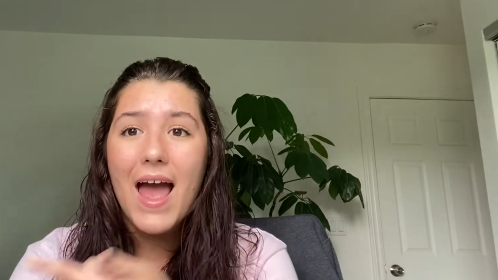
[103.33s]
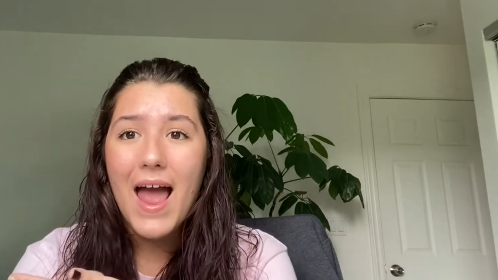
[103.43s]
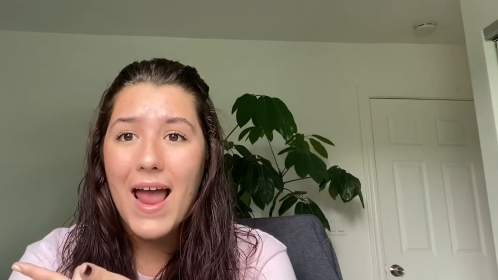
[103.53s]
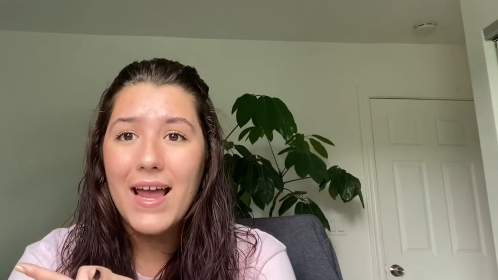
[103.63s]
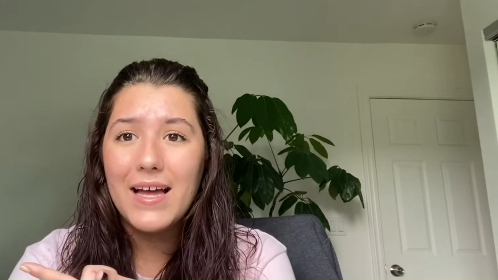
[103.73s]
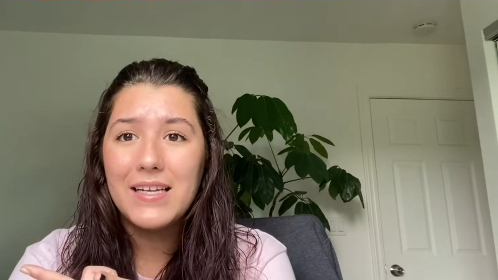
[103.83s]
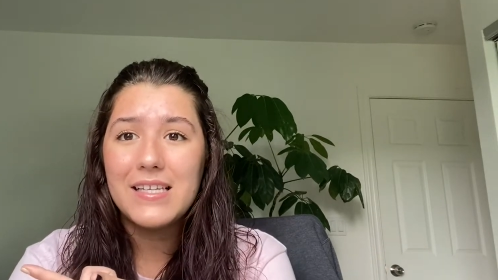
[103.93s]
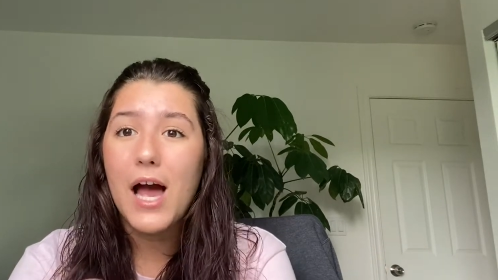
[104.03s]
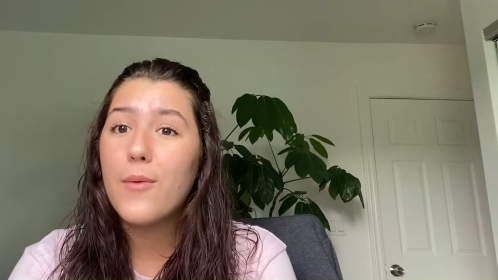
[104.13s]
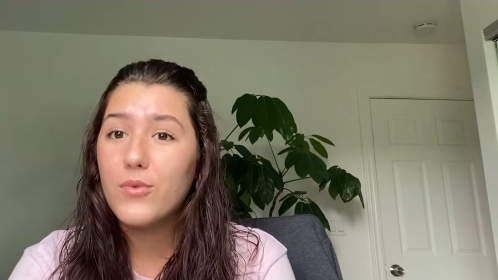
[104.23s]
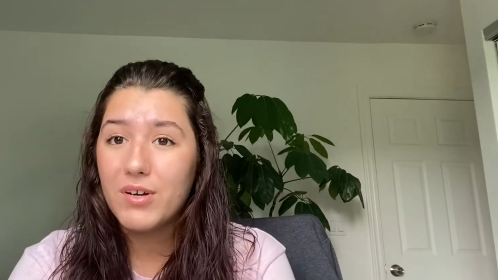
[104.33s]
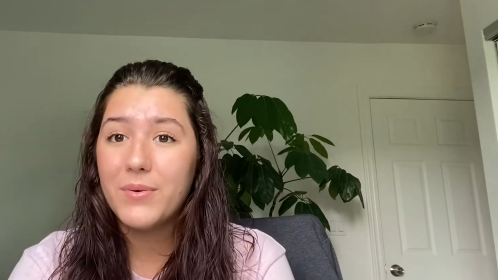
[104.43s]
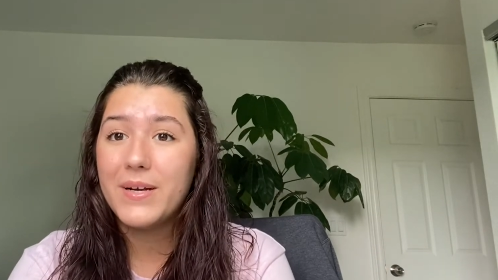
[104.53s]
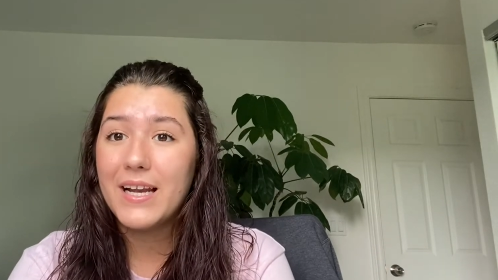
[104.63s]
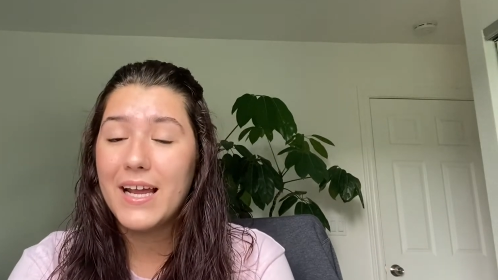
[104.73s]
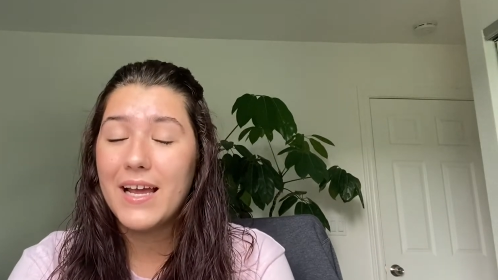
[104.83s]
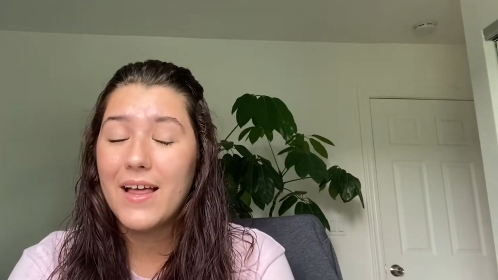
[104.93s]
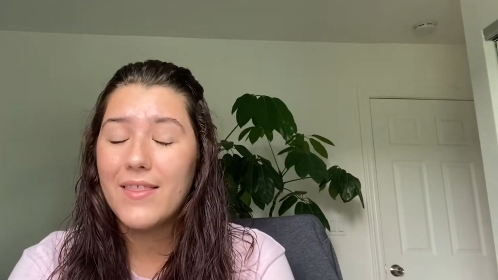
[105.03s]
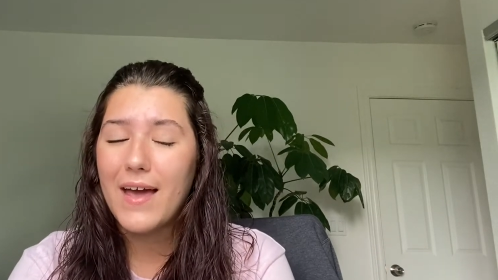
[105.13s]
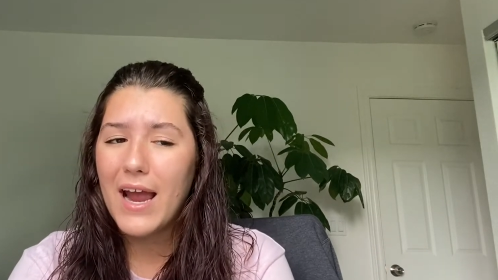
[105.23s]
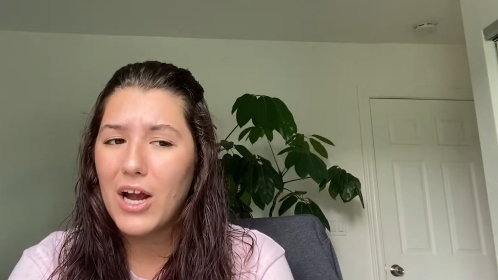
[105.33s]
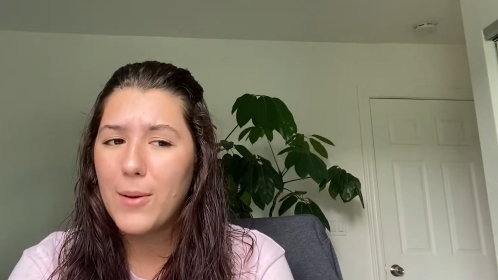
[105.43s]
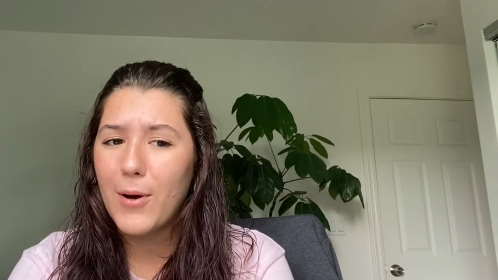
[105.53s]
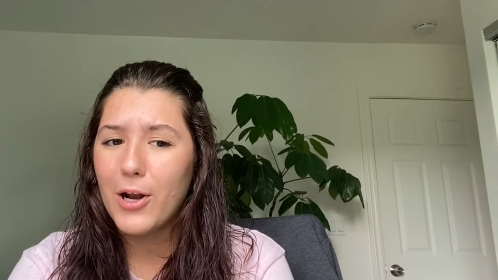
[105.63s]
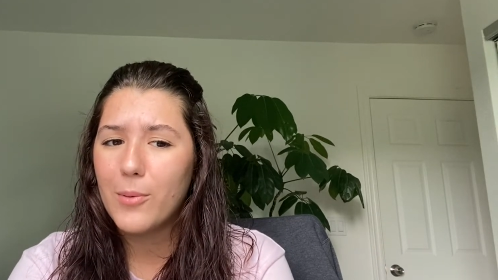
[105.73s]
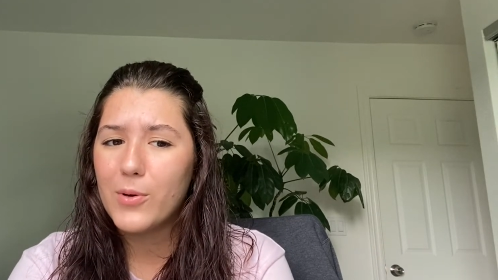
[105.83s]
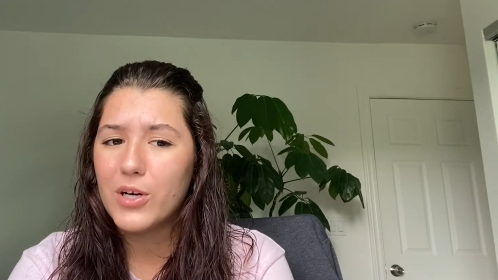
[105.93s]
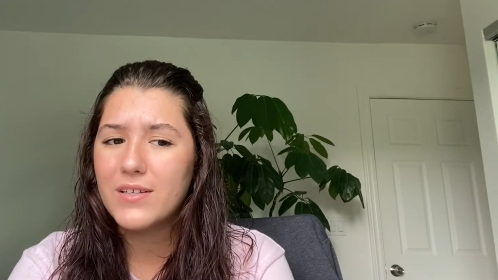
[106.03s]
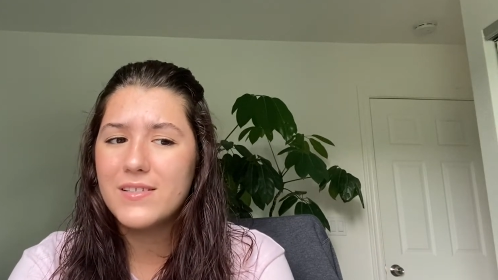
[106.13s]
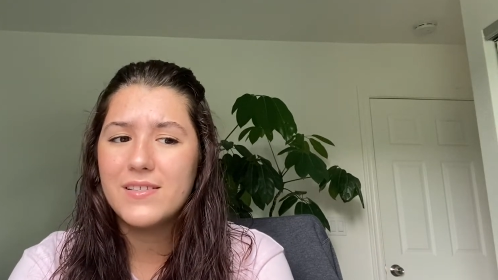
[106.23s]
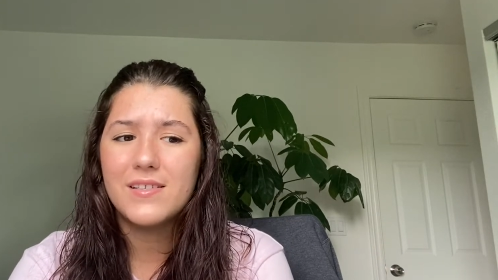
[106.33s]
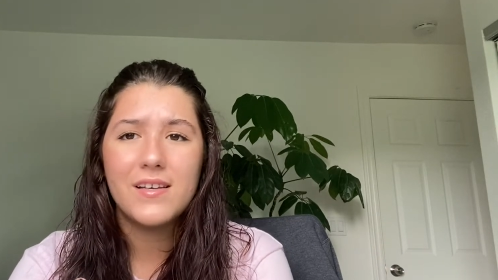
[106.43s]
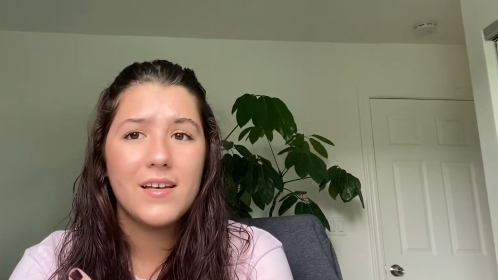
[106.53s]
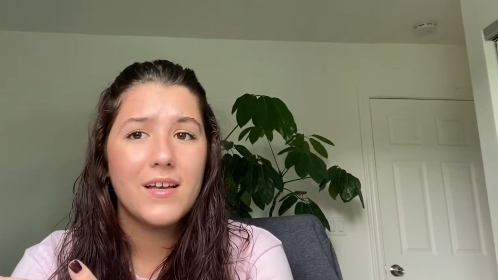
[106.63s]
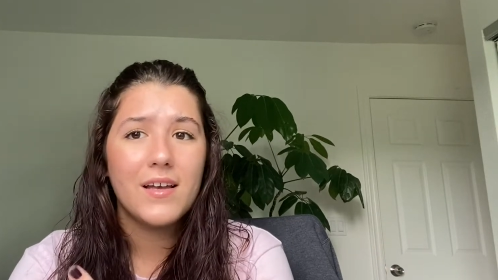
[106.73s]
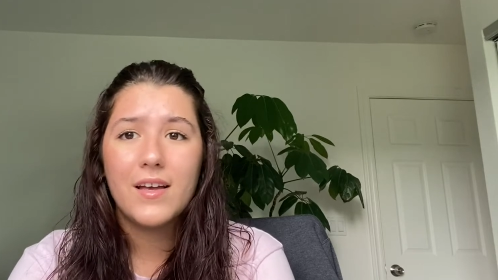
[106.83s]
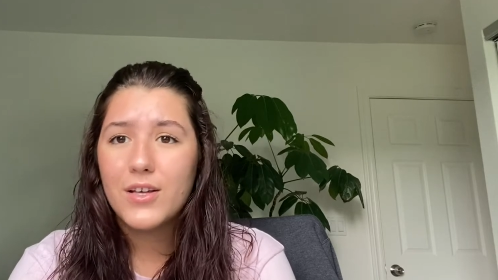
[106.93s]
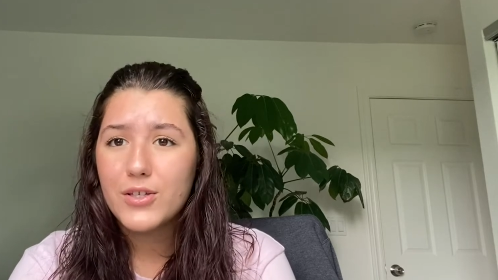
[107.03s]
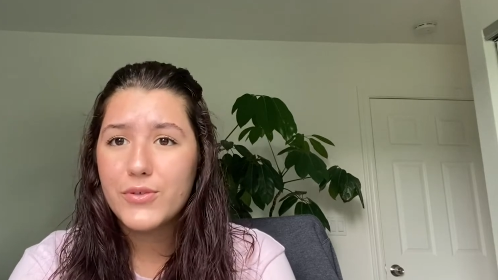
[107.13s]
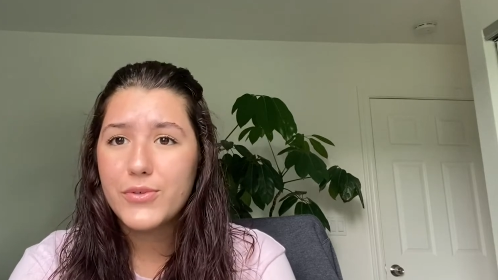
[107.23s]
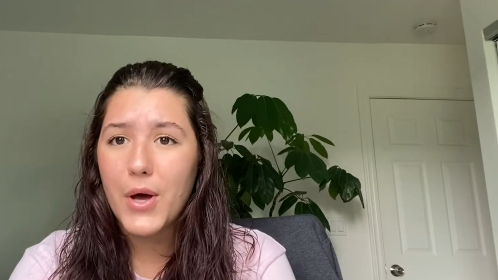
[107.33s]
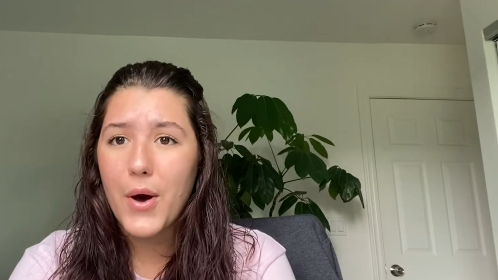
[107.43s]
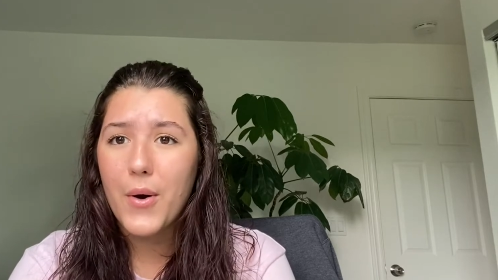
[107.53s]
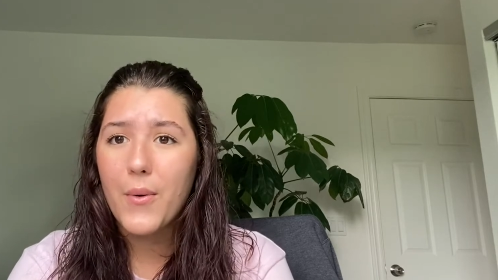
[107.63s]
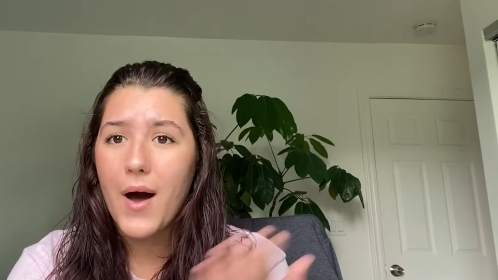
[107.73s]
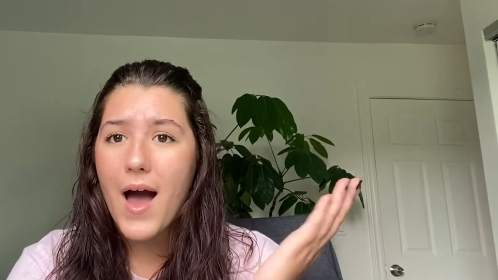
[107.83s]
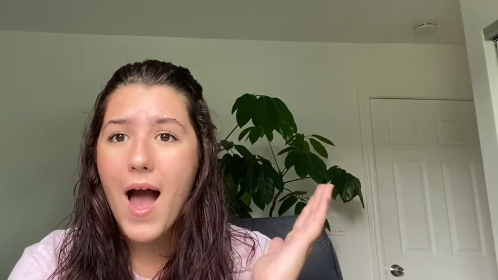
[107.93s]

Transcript: and I'm rereading the Harry Potter books. So